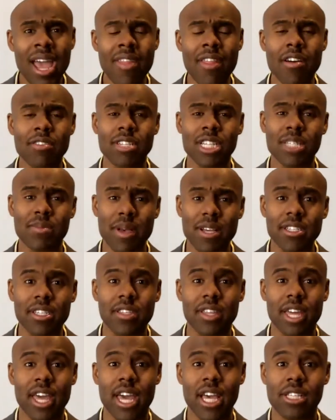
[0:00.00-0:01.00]
And that was
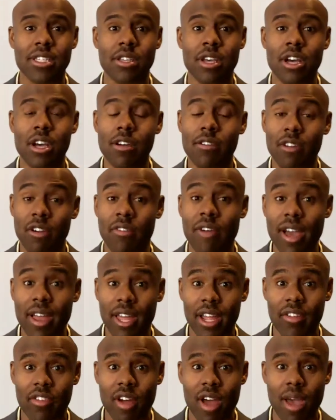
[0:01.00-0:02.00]
especially the case for
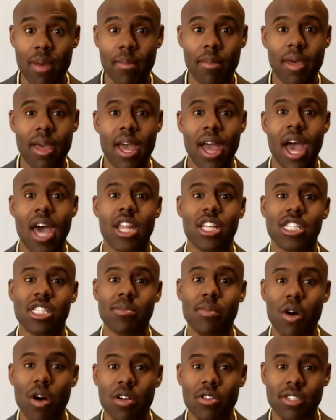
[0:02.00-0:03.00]
violent crime at a
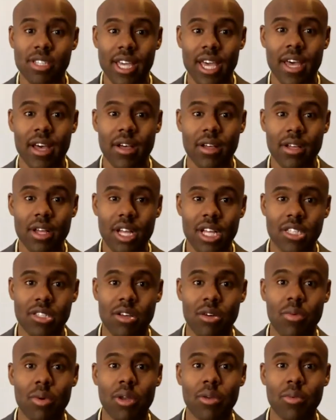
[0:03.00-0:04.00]
small scale.
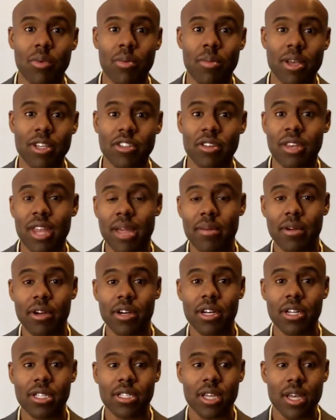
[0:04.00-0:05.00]
So when we measured
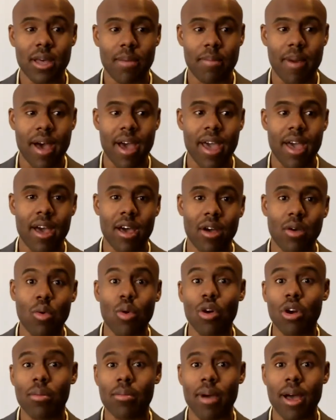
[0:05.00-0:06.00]
neighborhoods by a
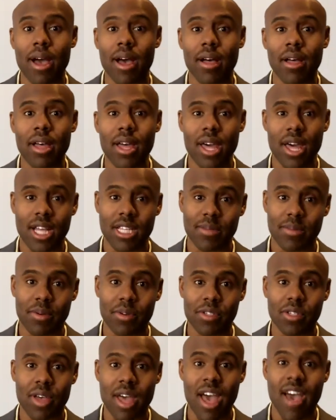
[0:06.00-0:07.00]
quarter mile as opposed